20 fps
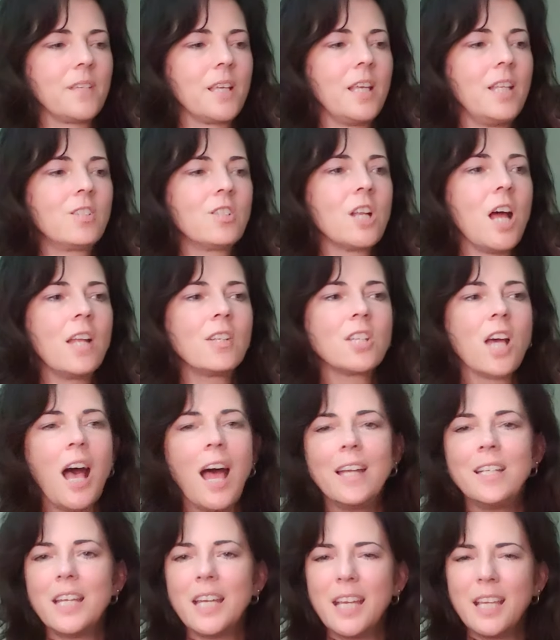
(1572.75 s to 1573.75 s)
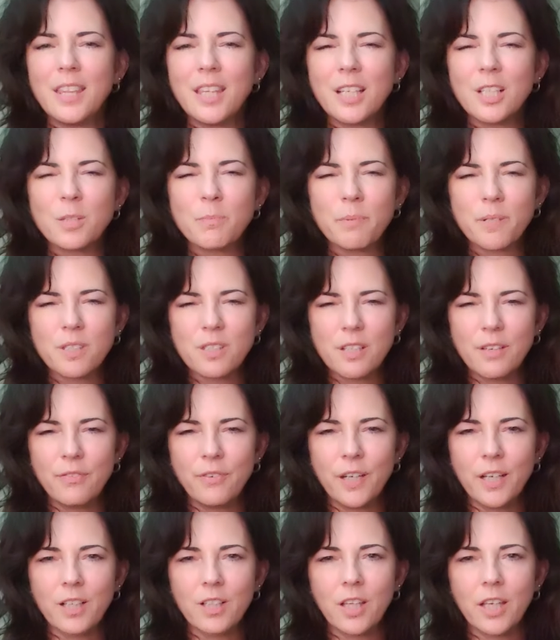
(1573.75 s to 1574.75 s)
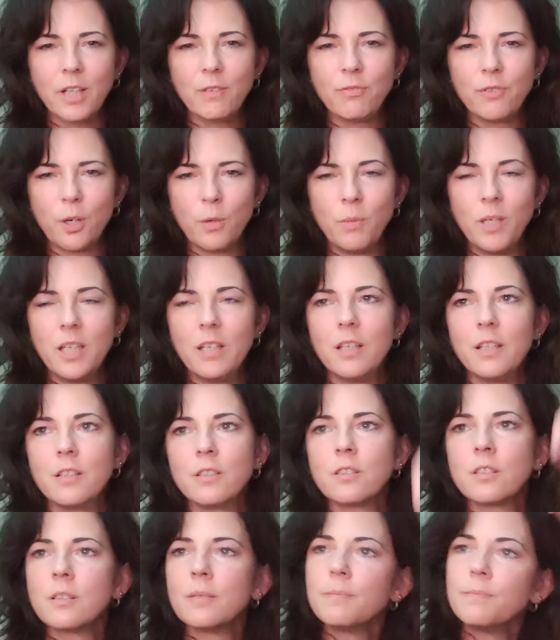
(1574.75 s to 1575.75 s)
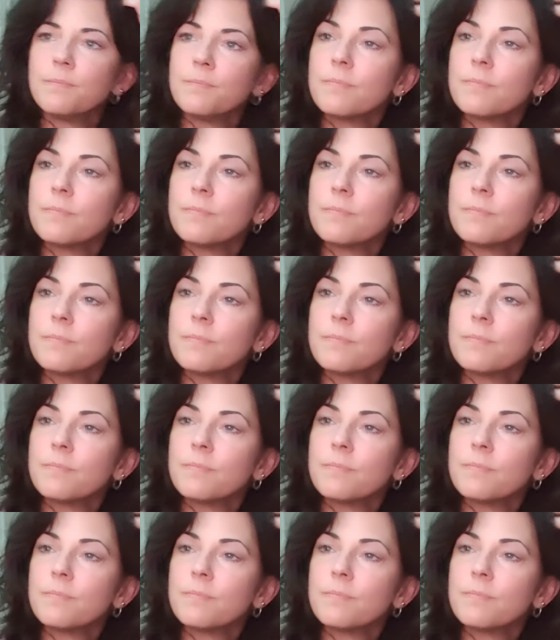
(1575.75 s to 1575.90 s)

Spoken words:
It's not tied to anything specific like a phobia is.